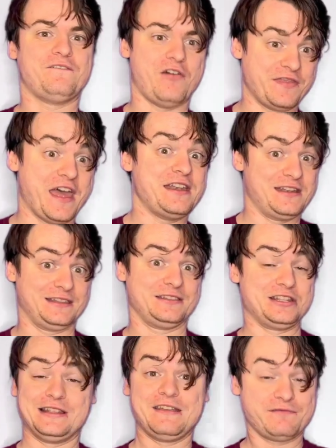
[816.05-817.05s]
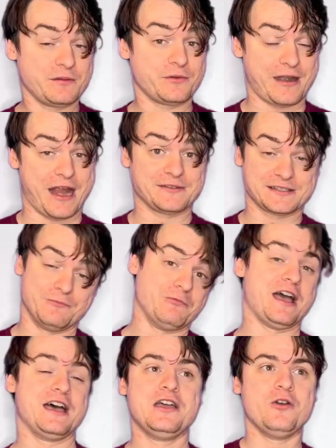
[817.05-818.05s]
then leave them around
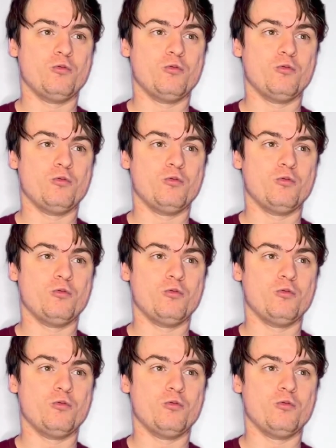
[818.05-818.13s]
somewhere,